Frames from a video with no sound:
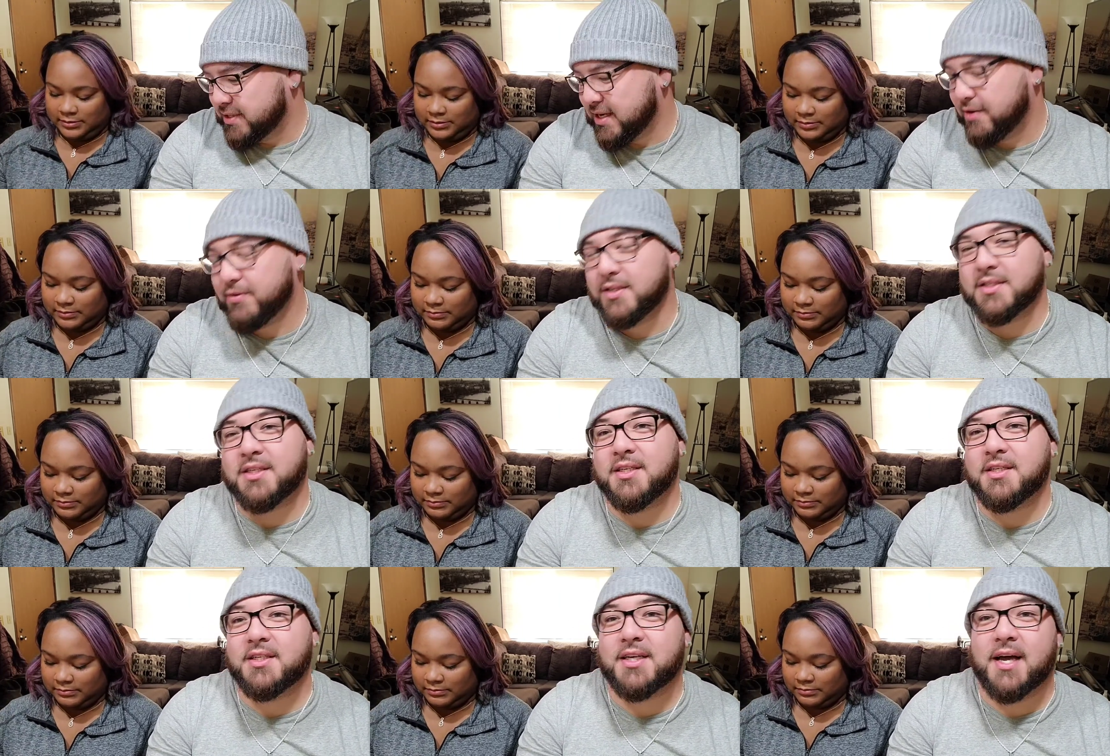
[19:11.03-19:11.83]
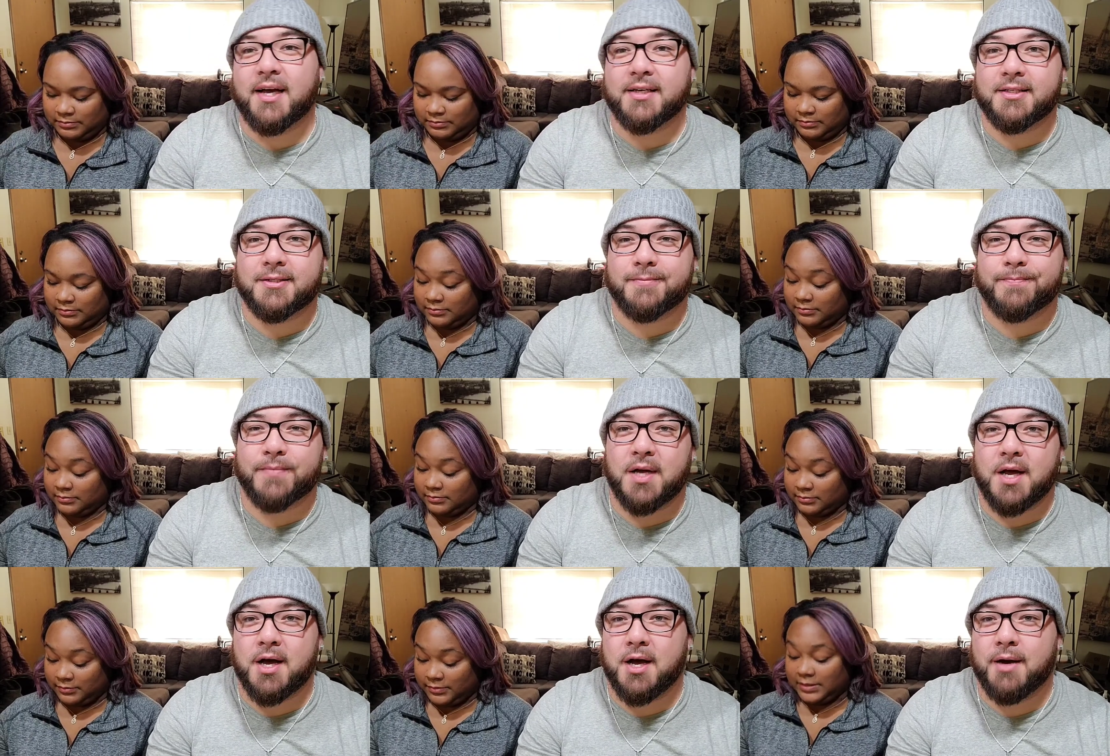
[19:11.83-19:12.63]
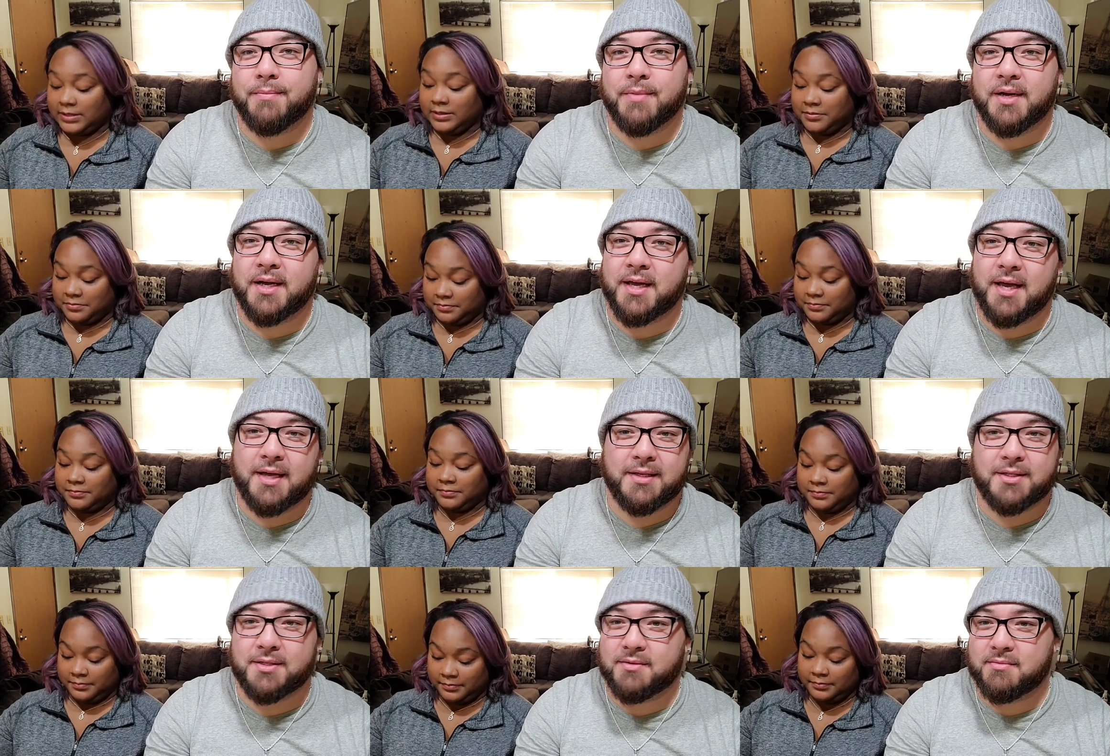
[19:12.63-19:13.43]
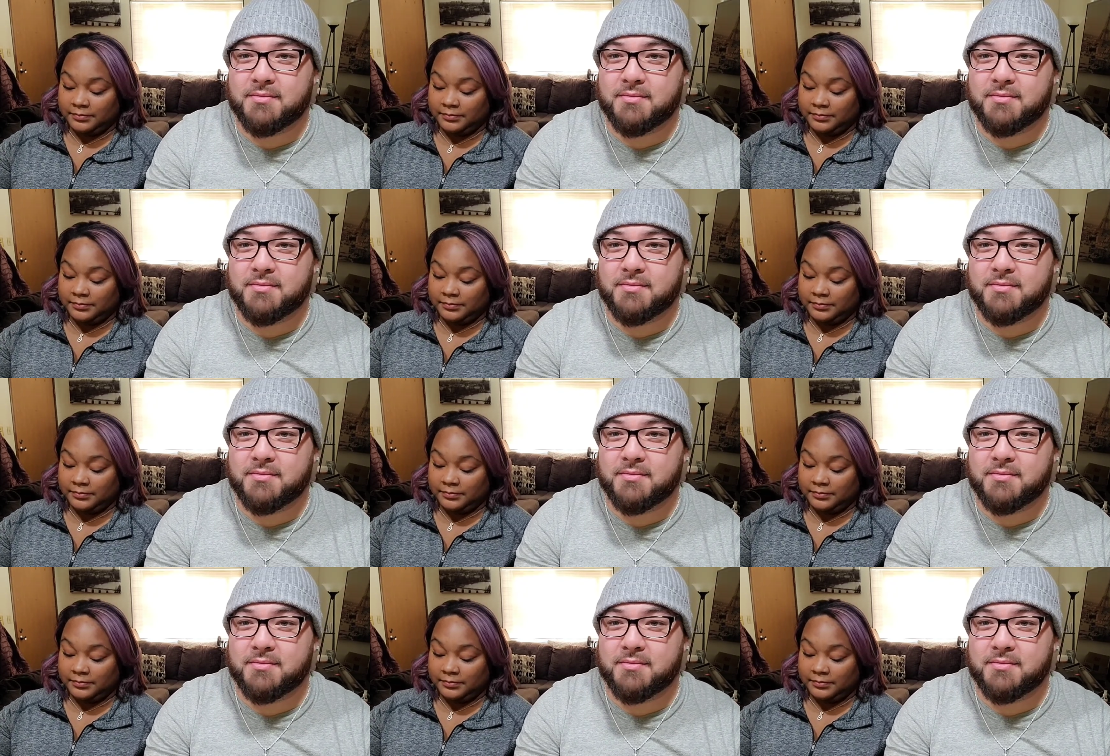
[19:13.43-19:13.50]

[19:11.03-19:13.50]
Speaker 1: But that one is good, you guys. Um, again,